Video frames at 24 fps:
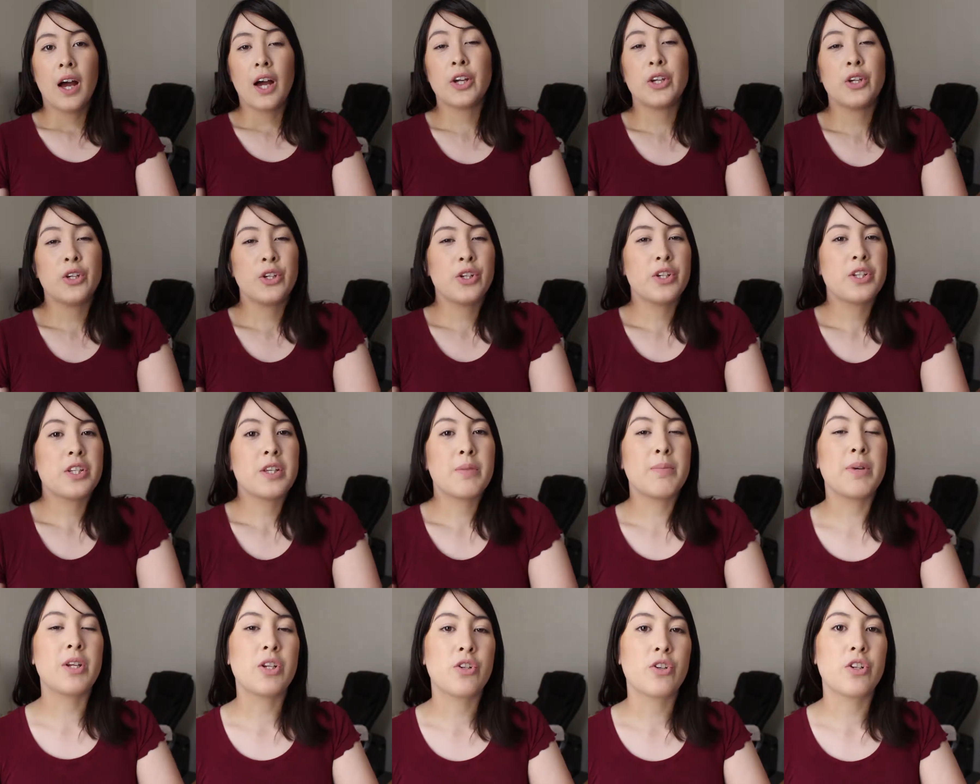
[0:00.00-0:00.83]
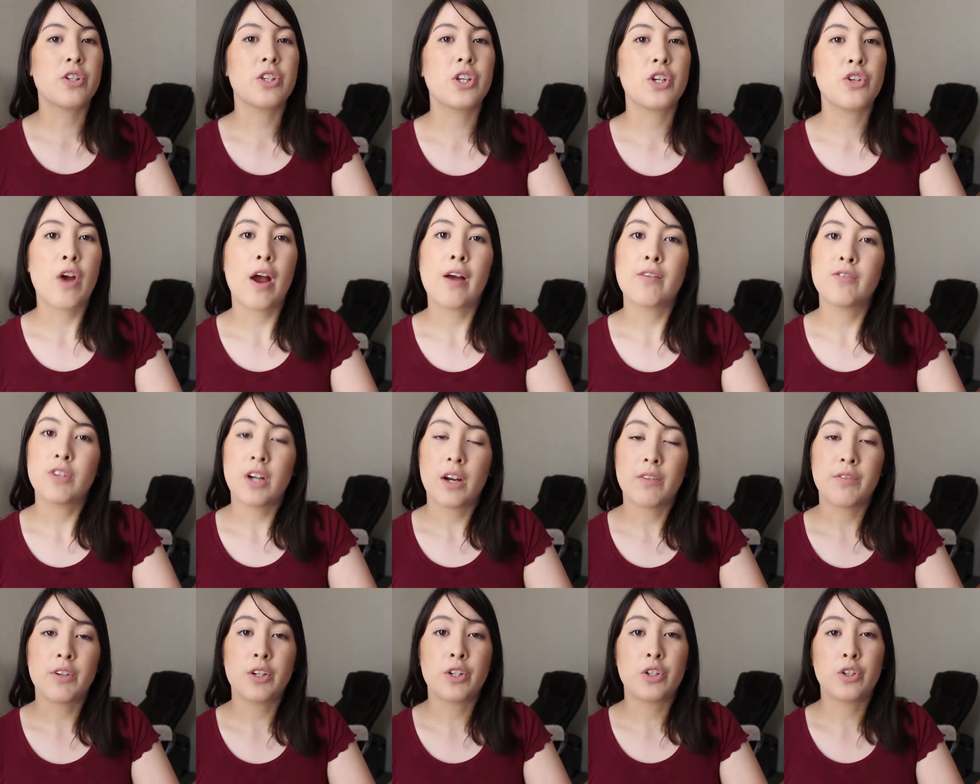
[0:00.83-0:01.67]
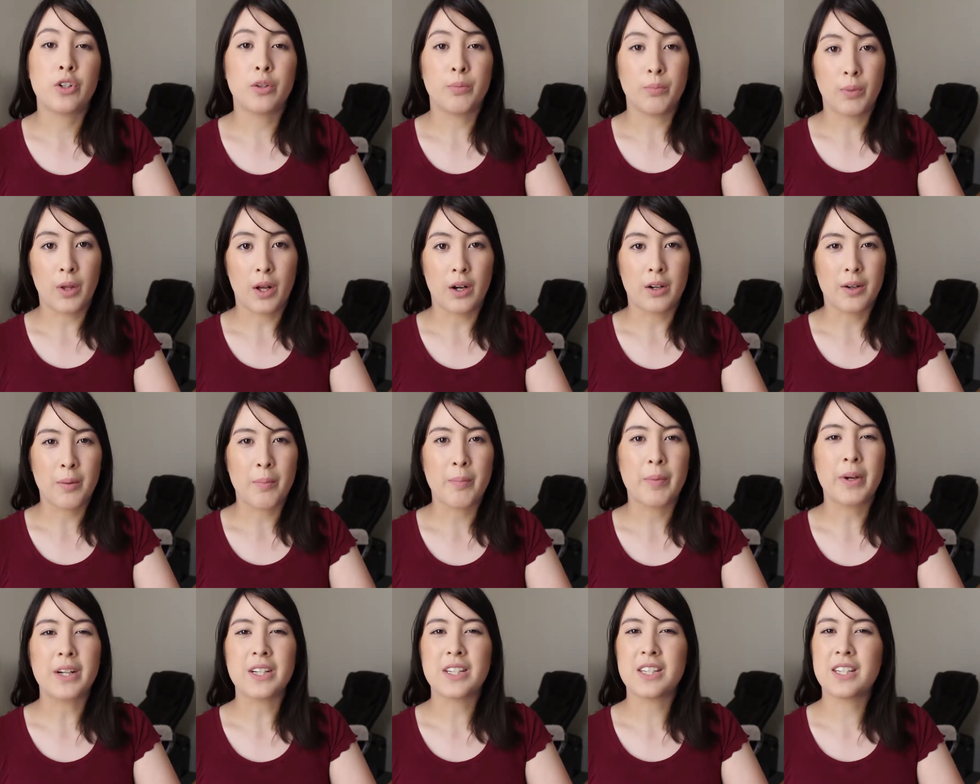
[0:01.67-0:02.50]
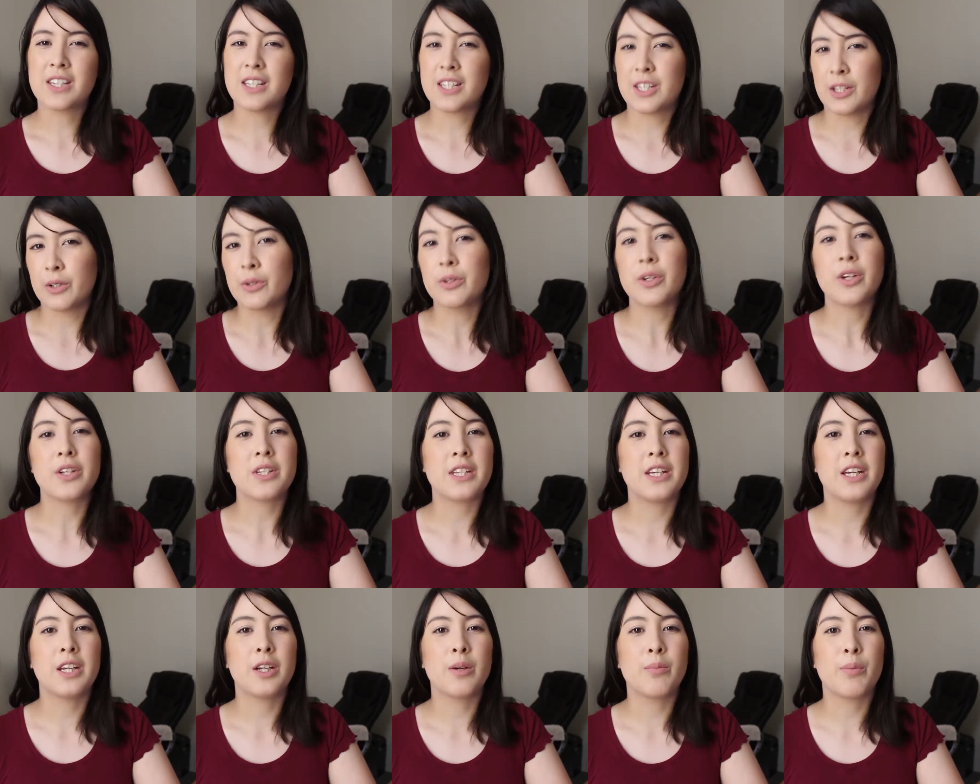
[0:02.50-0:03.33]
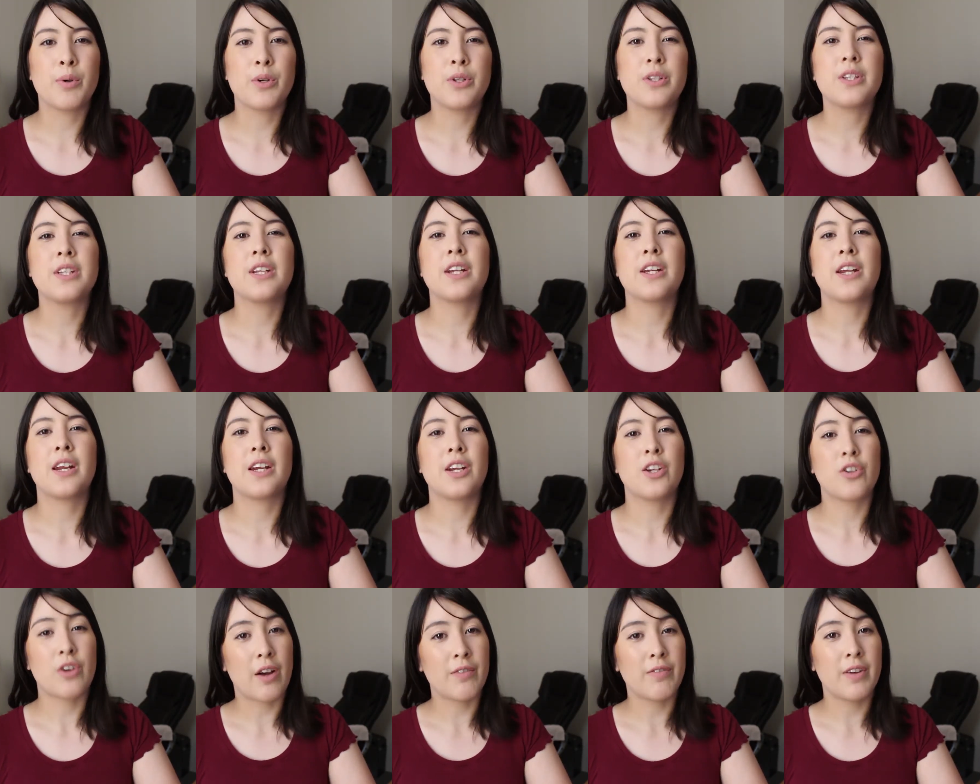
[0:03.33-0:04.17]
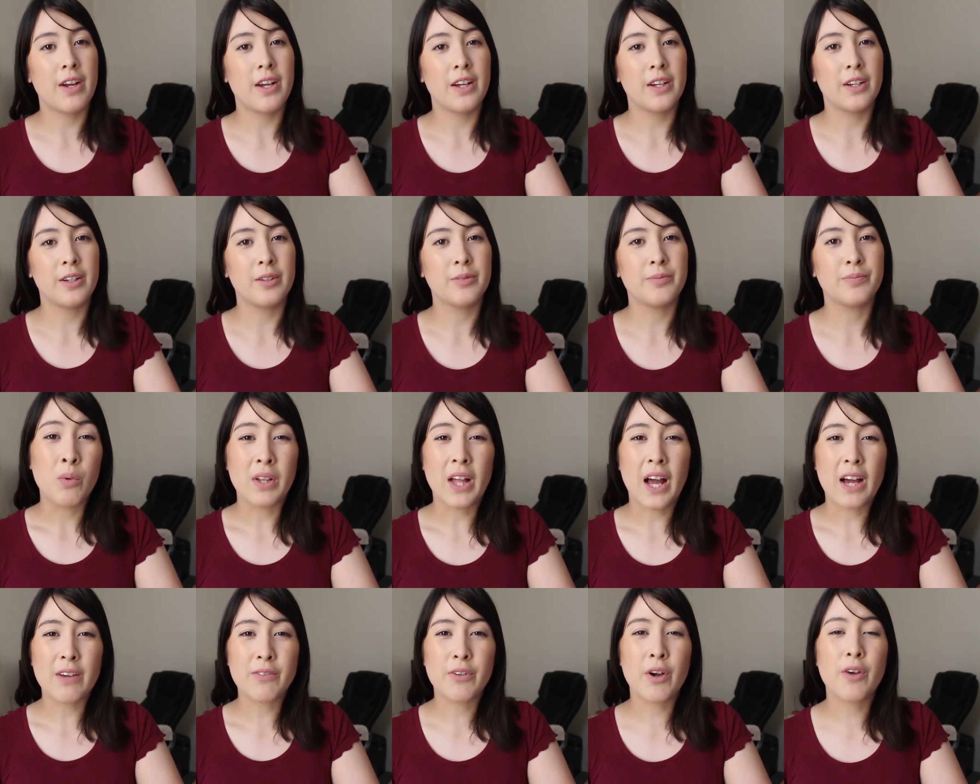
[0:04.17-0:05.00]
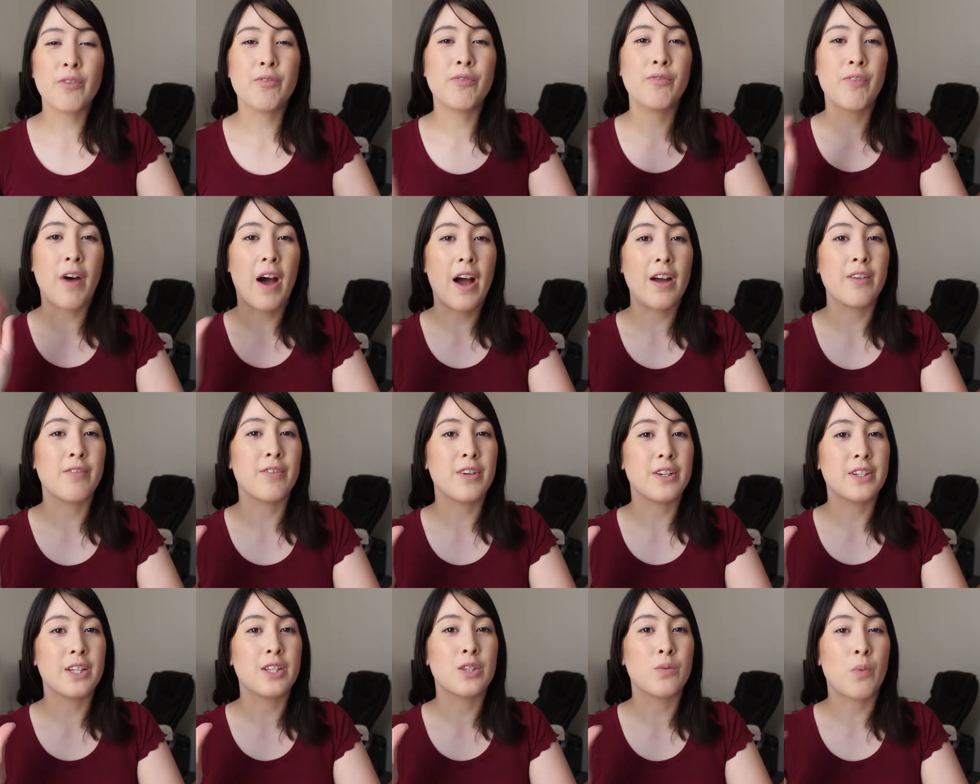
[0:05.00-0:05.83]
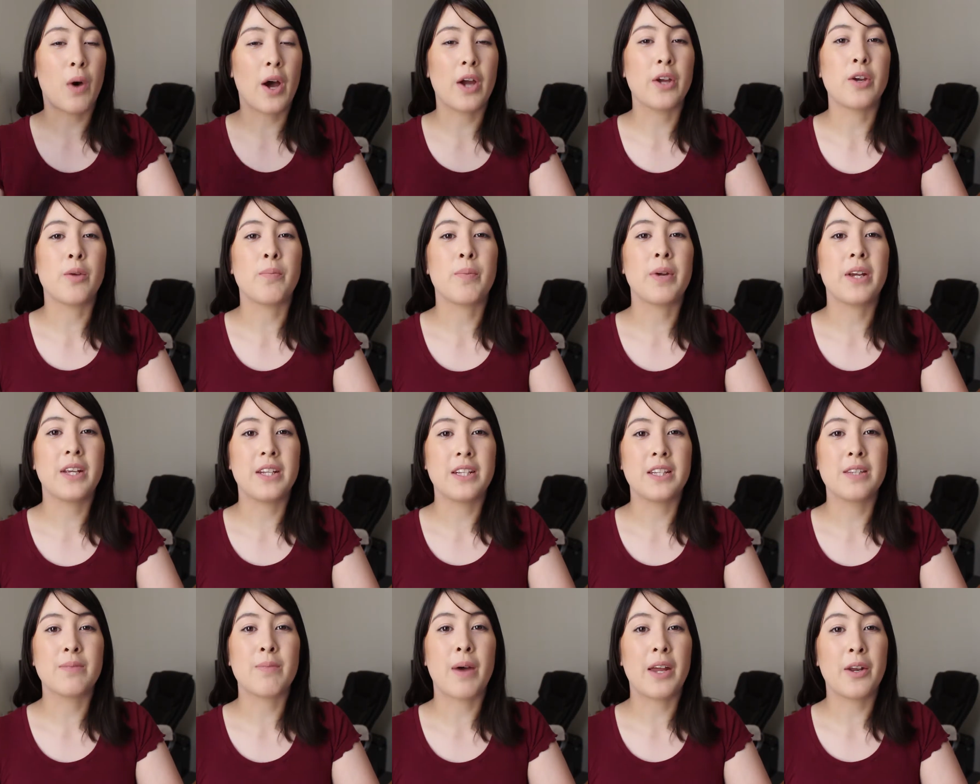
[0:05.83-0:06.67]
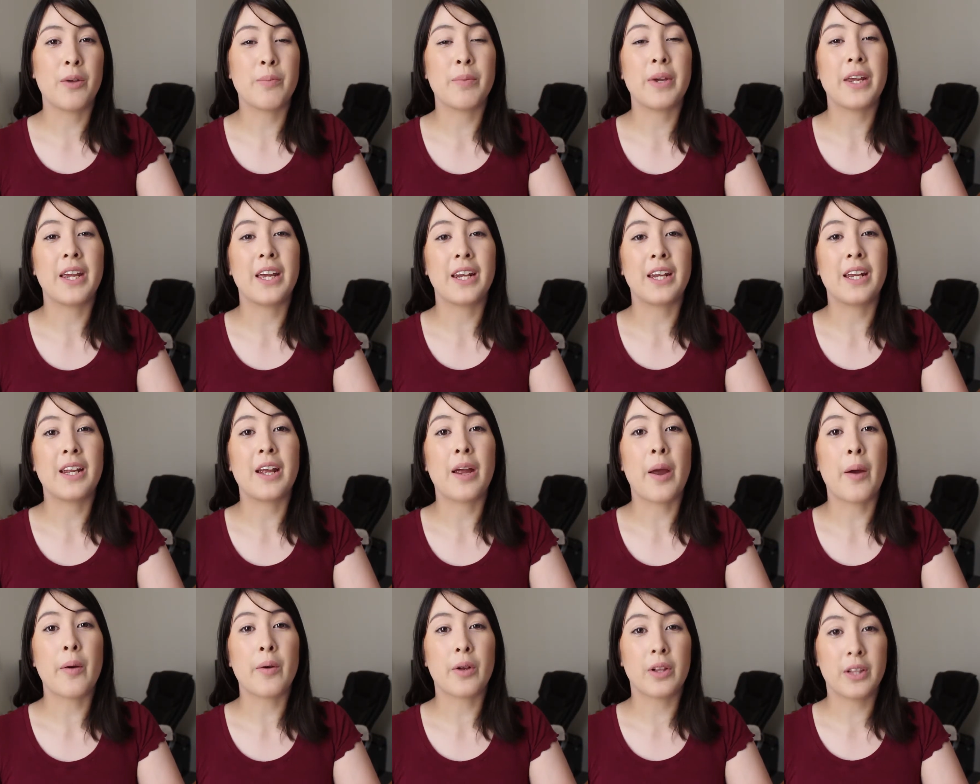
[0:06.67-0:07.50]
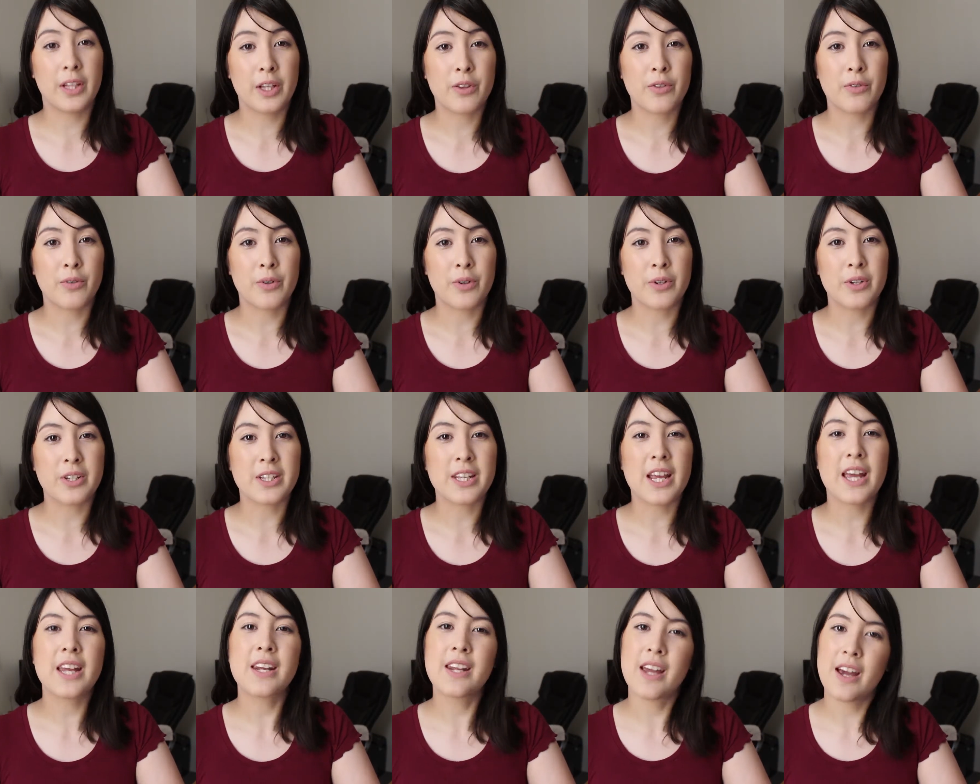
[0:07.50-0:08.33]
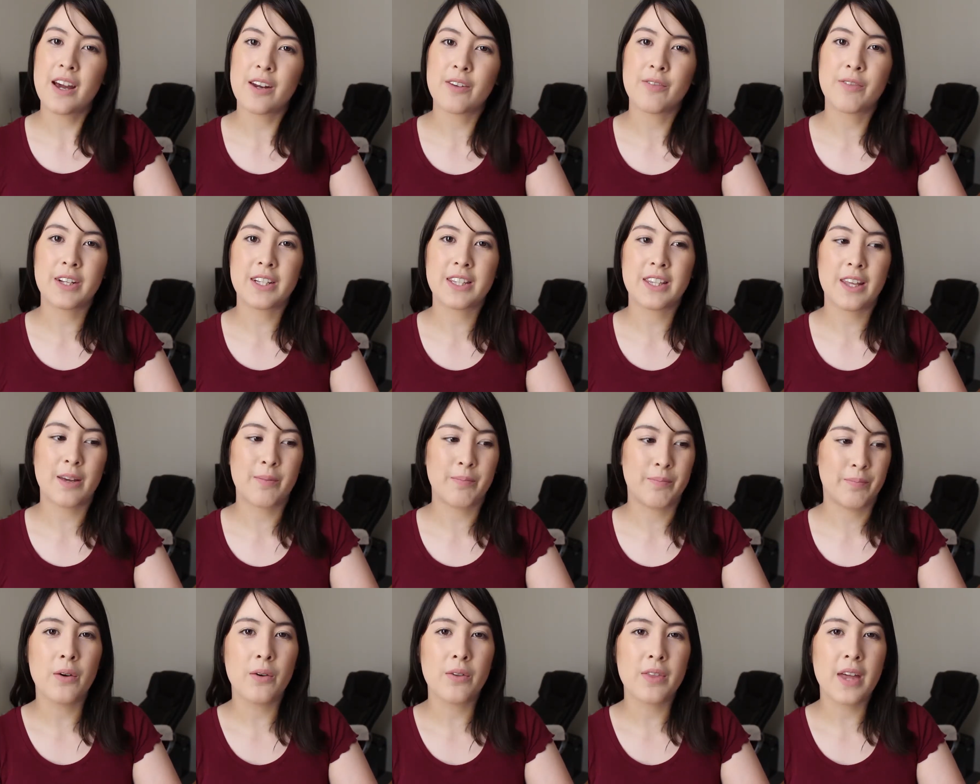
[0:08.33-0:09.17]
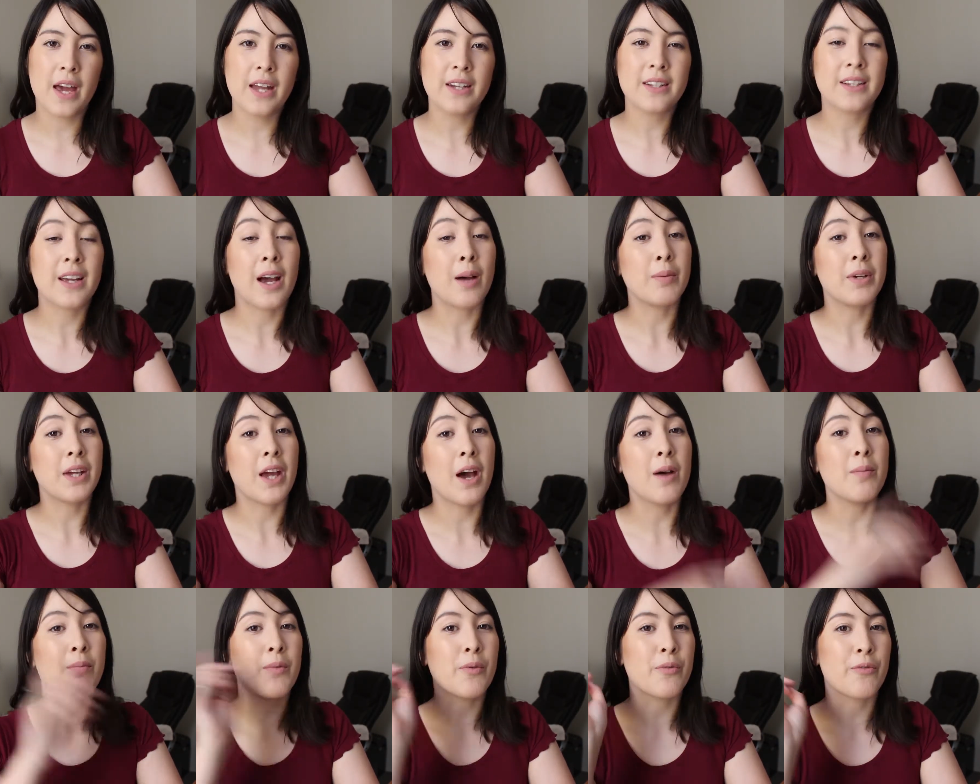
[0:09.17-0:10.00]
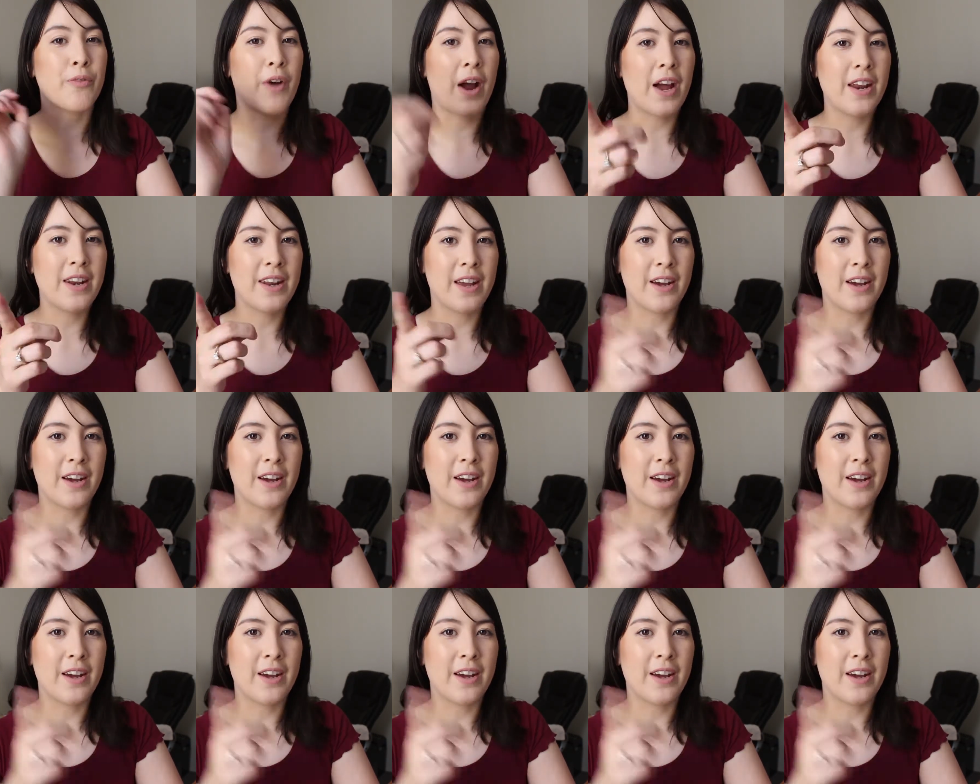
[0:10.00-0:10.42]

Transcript: Are you using Pinterest to drive traffic to your blog but still not seeing a boost in any traffic? Well, I've got 5 reasons why your pins might not be getting click-throughs and how to fix them. All that coming up right